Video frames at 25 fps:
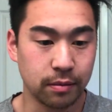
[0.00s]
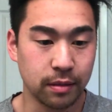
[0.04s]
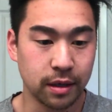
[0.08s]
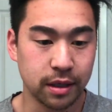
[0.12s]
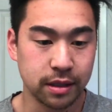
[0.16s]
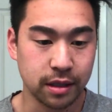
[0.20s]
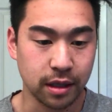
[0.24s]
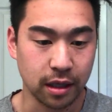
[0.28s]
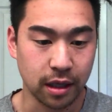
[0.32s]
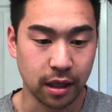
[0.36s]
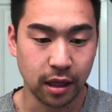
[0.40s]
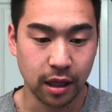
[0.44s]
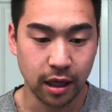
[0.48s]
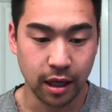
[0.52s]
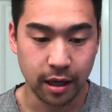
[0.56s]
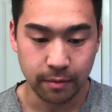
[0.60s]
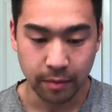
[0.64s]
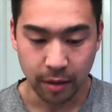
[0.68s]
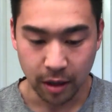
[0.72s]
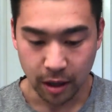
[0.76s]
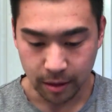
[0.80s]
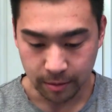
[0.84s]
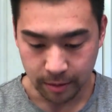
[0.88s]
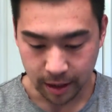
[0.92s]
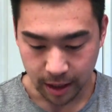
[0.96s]
It's a clay
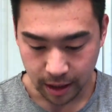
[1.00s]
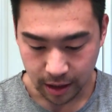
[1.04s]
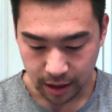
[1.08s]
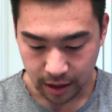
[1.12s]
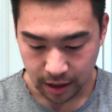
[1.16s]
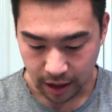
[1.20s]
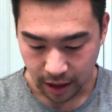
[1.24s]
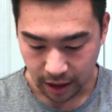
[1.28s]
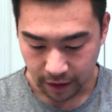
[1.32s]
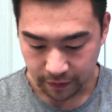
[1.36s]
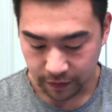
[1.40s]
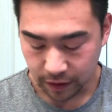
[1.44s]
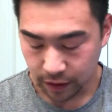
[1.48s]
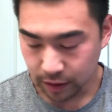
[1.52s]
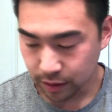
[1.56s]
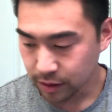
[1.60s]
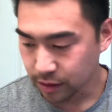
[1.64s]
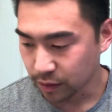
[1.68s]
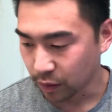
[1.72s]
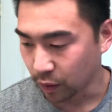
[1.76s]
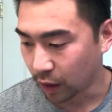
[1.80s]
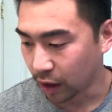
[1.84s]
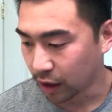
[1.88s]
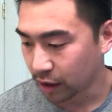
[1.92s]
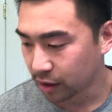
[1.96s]
pomade. I've
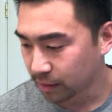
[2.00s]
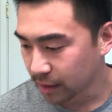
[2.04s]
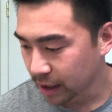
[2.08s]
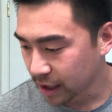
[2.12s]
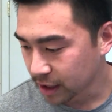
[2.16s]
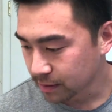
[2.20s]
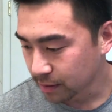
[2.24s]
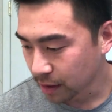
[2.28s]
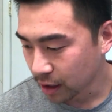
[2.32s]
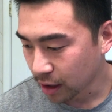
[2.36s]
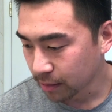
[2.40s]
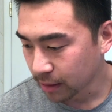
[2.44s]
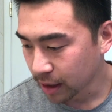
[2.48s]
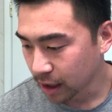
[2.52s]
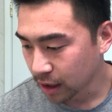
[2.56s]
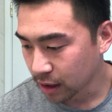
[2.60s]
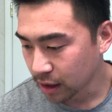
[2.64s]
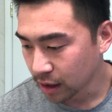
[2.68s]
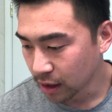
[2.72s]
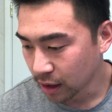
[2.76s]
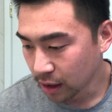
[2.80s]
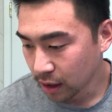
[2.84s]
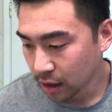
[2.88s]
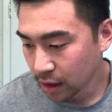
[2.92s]
used water-based pomade.